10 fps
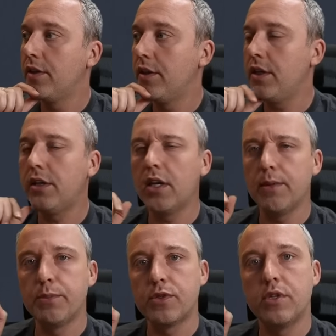then
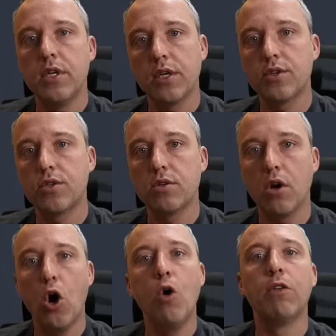comes Nix
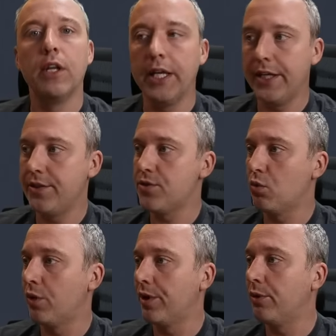overlays,
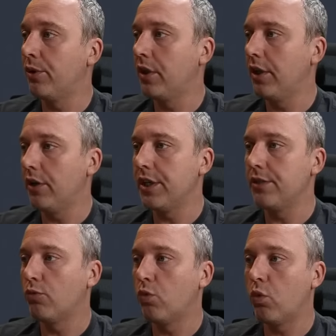where it will
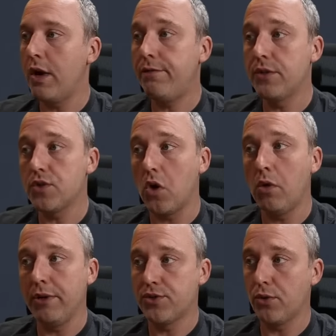literally reference all
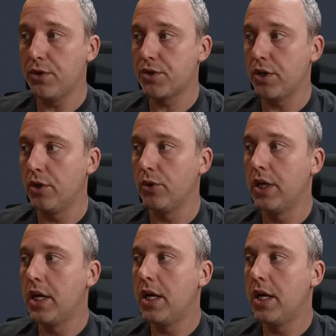my source code